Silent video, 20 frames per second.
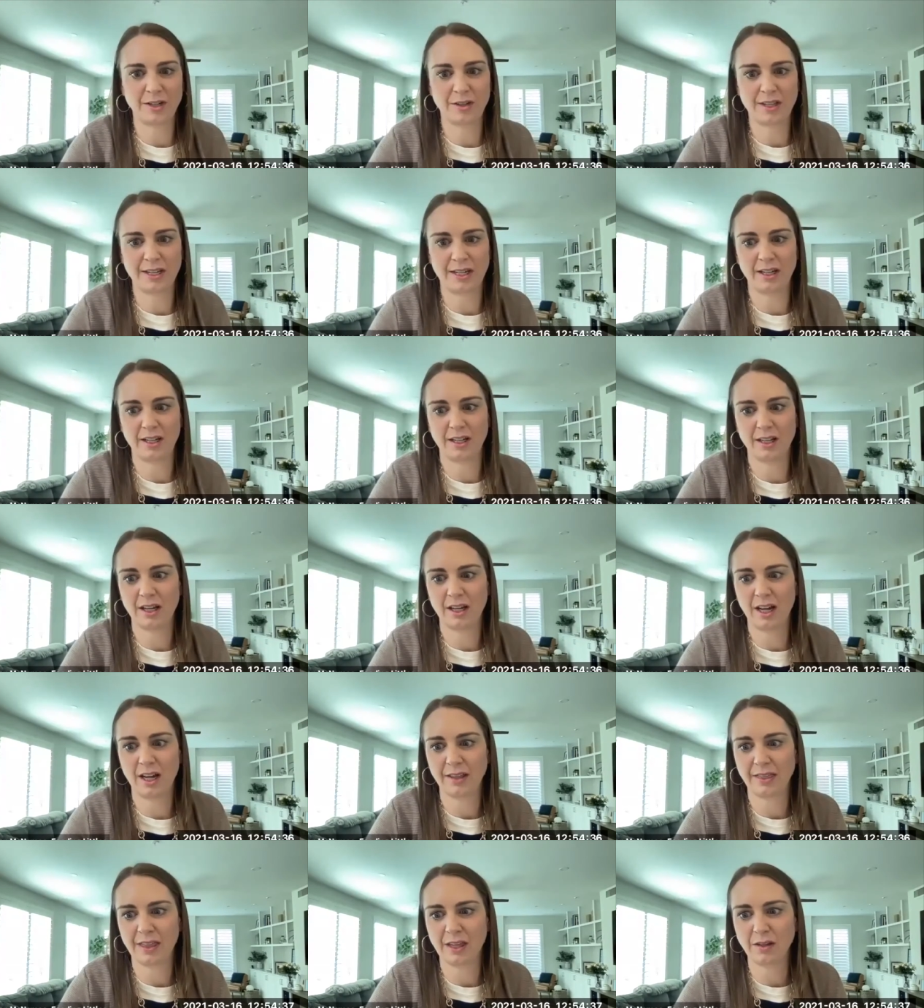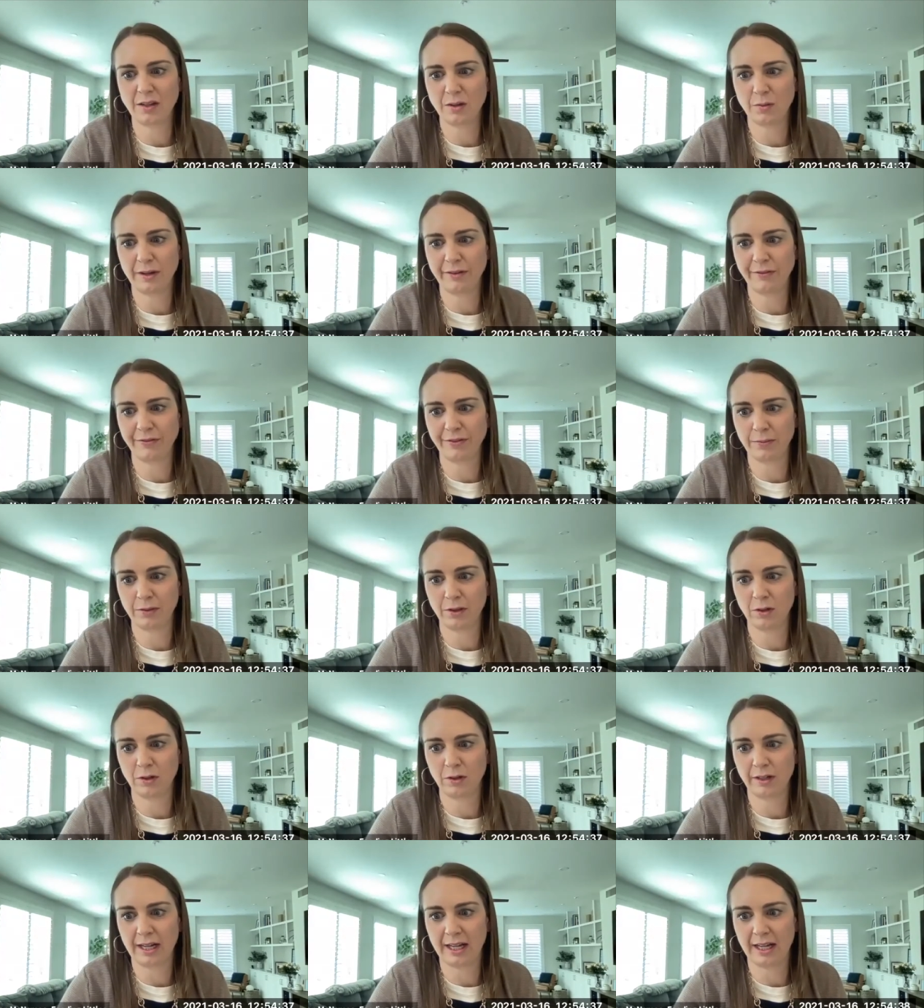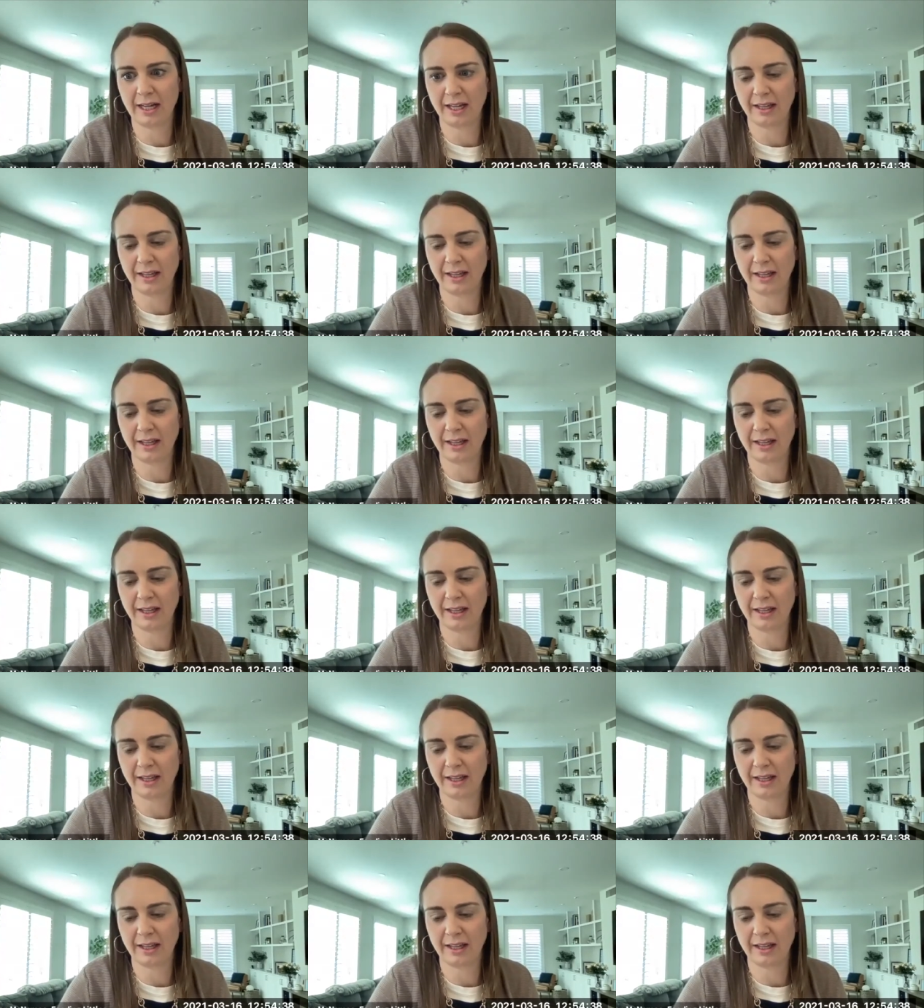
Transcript: to do that i think the one from laura